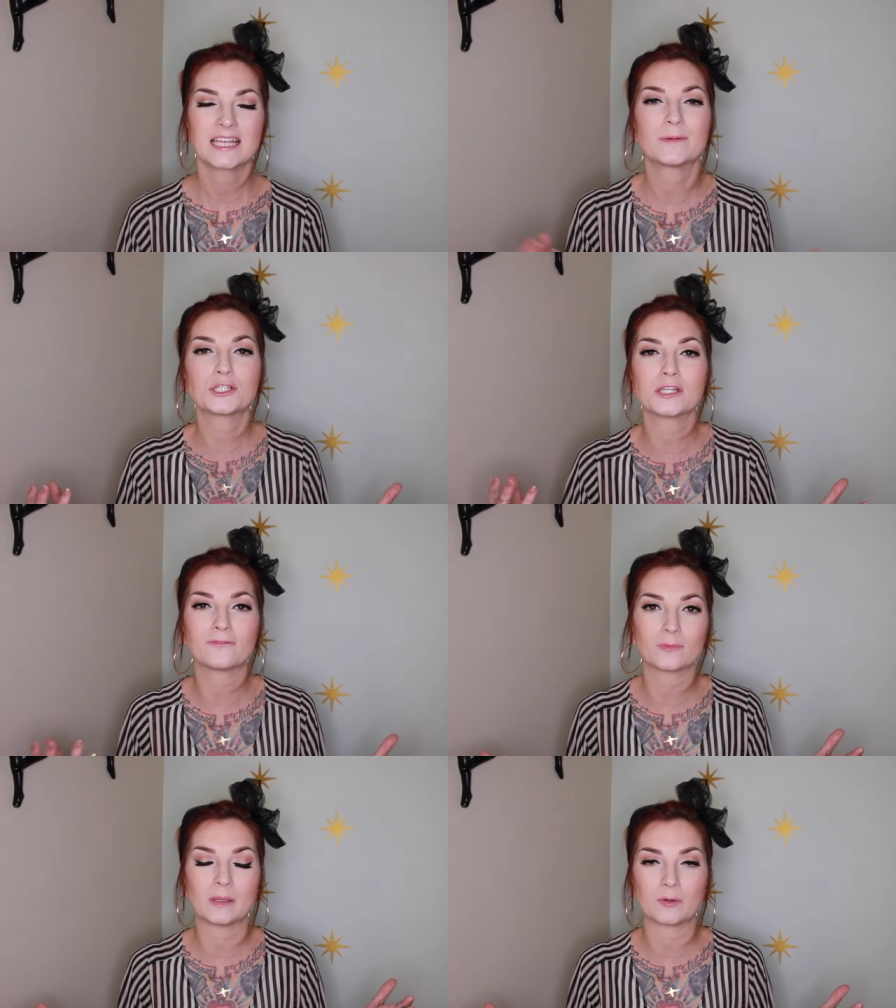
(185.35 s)
especially
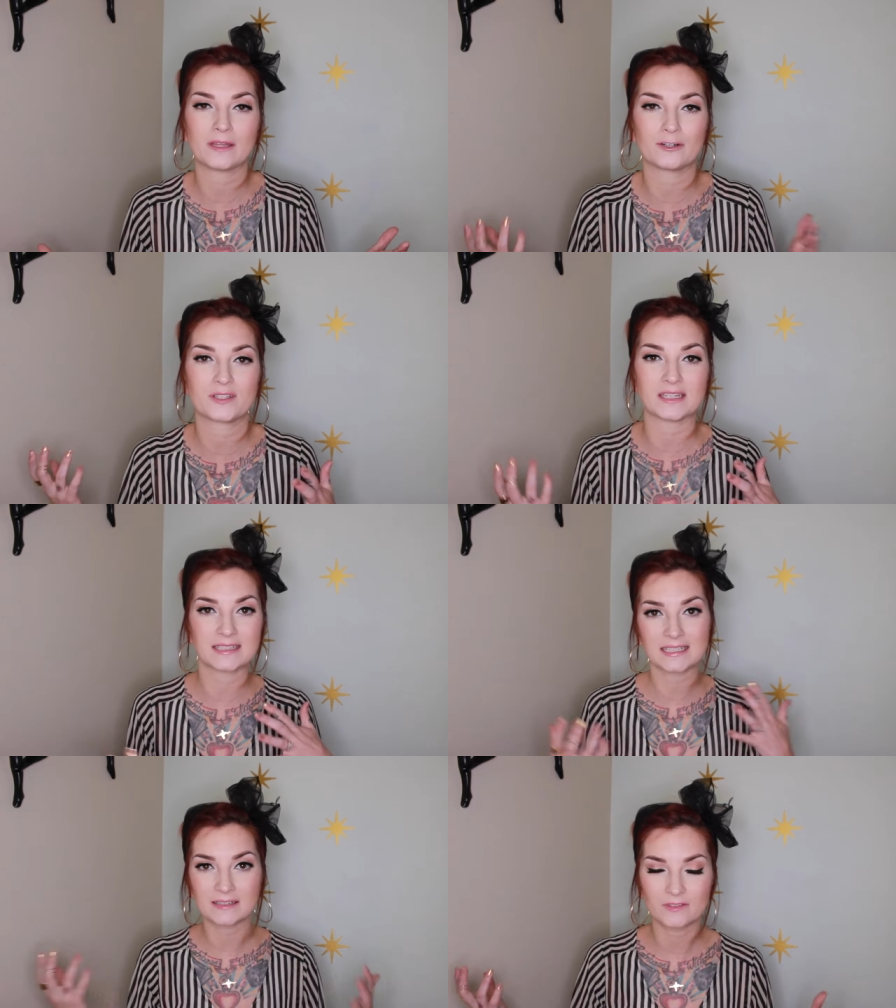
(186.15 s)
for people that are
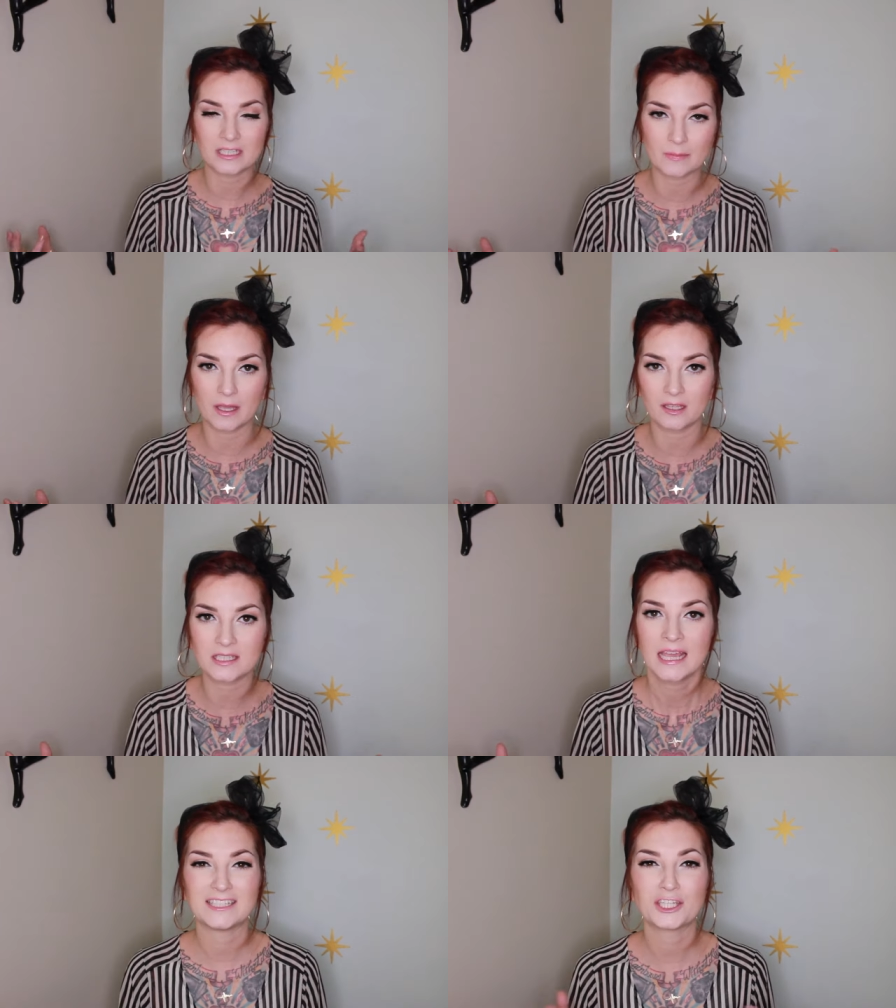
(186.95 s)
sensitive to
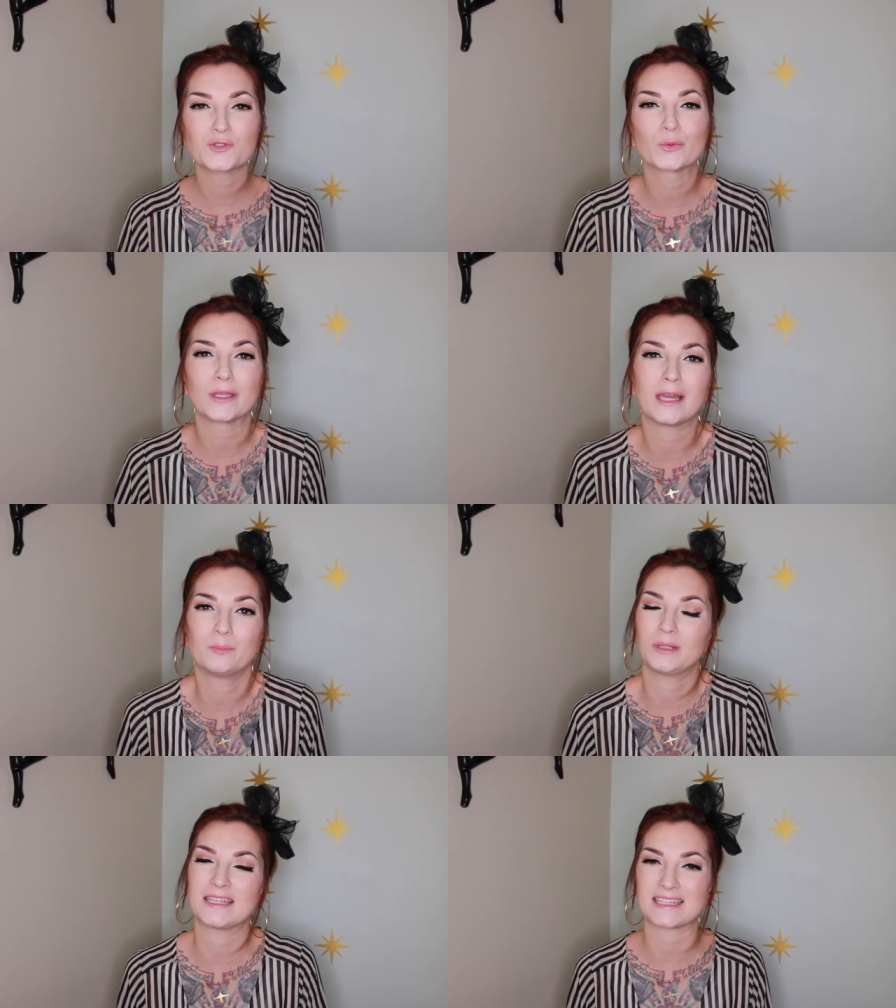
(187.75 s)
smells, it's just really
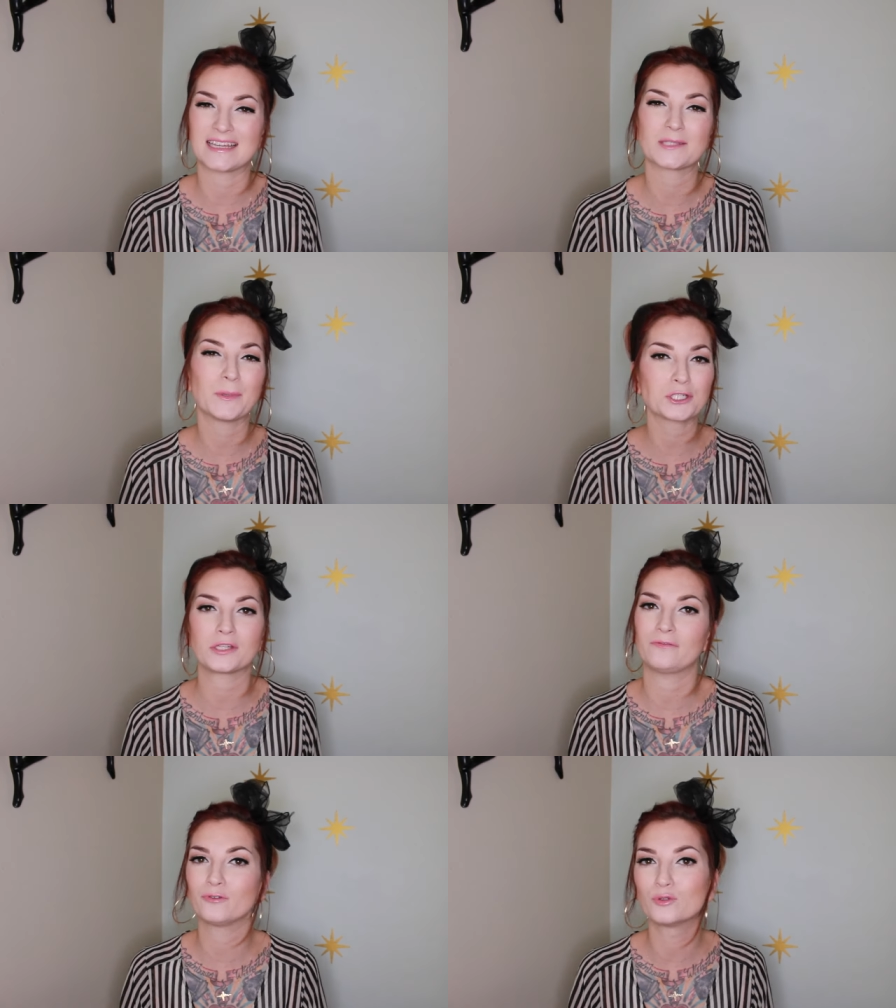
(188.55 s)
unpleasant,
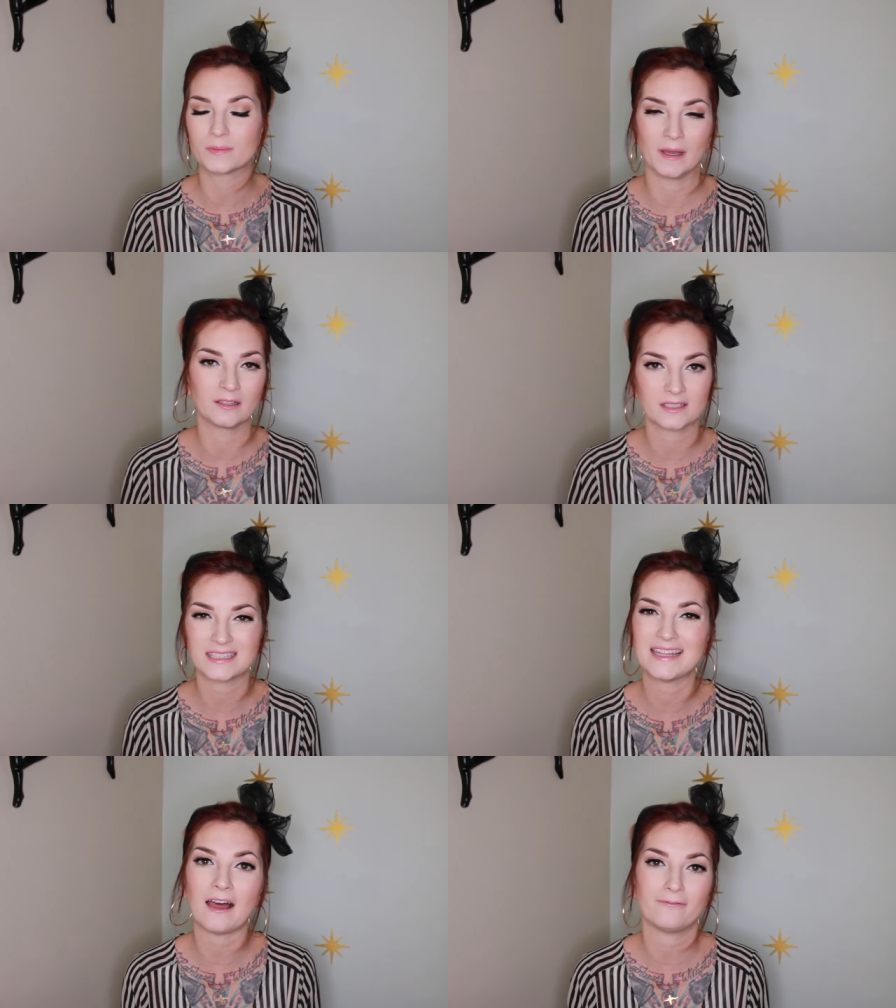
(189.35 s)
especially food
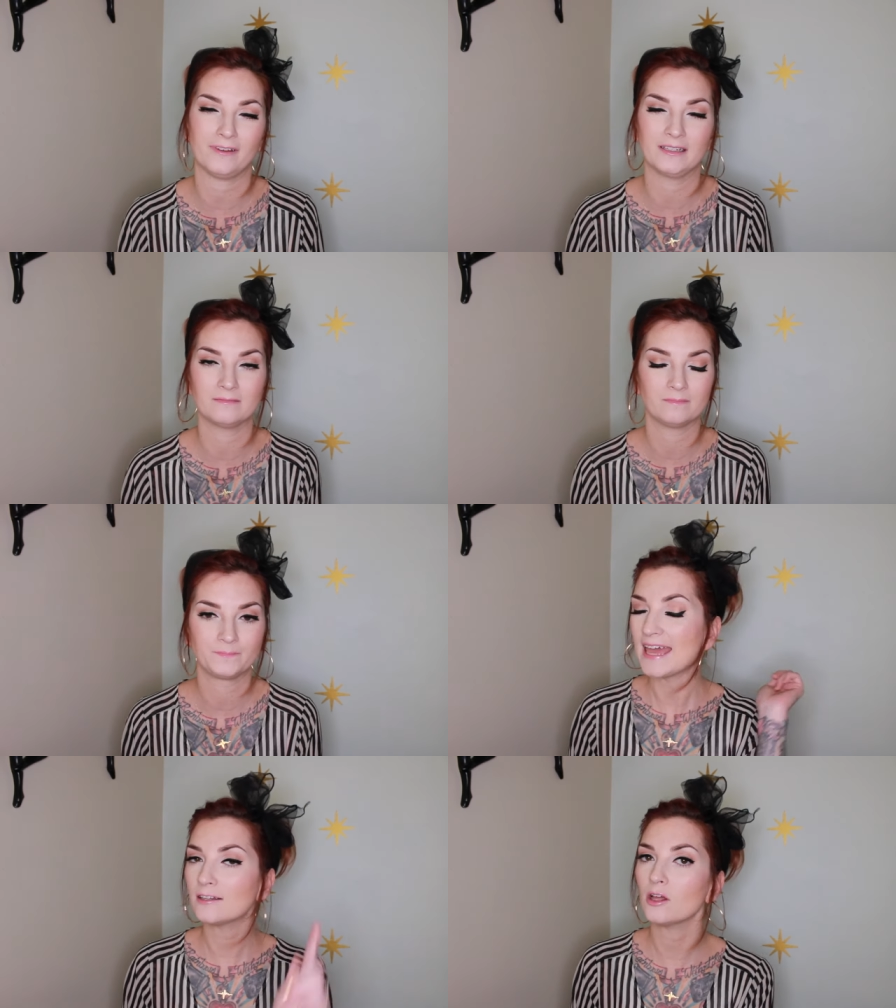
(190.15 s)
smells, not fun.
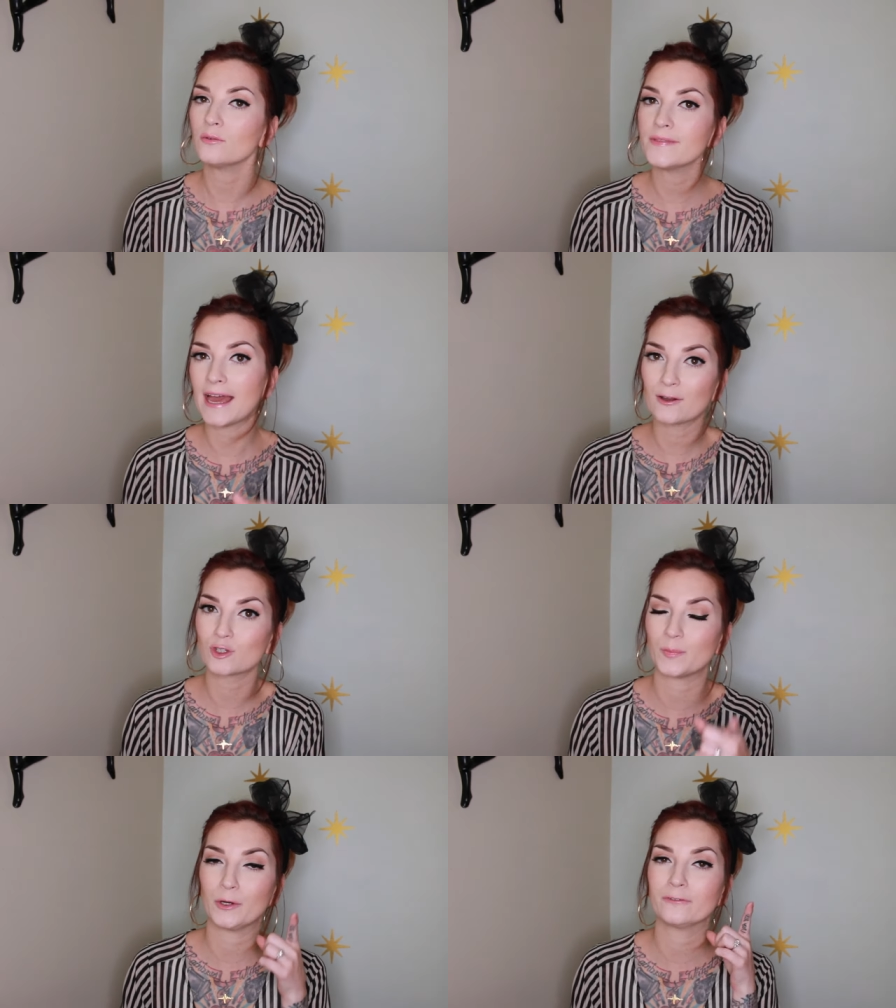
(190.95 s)
And along with that
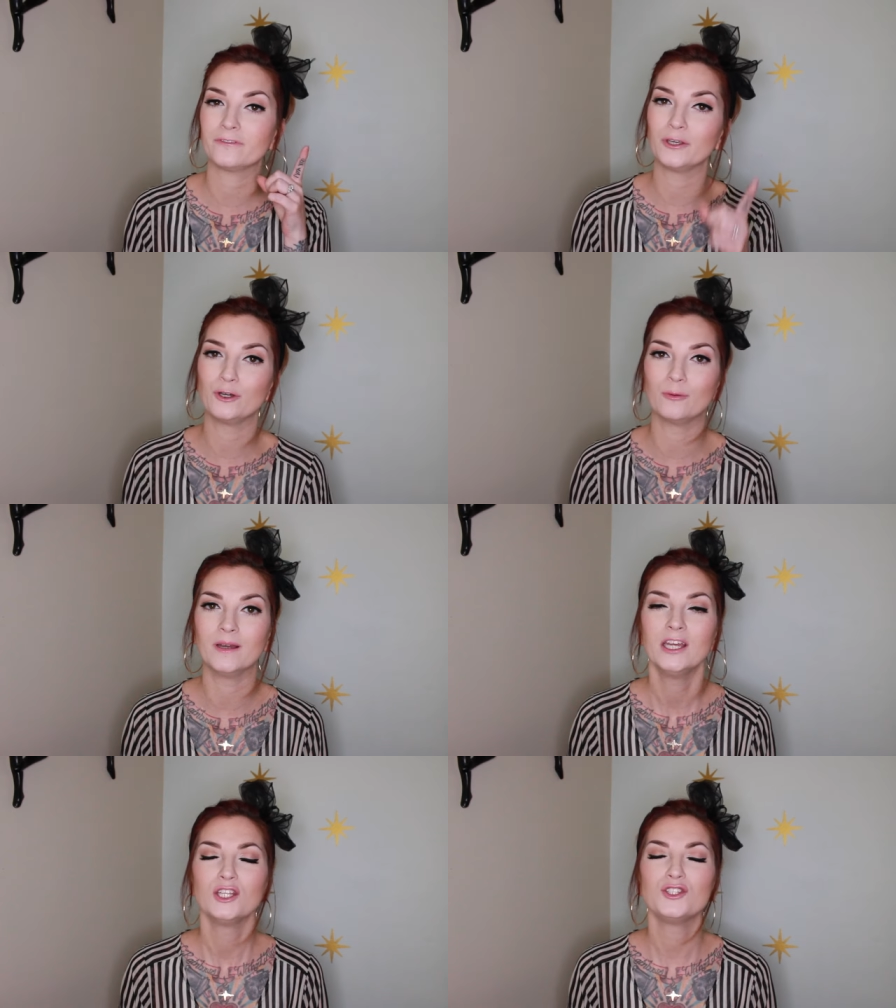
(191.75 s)
goes perfume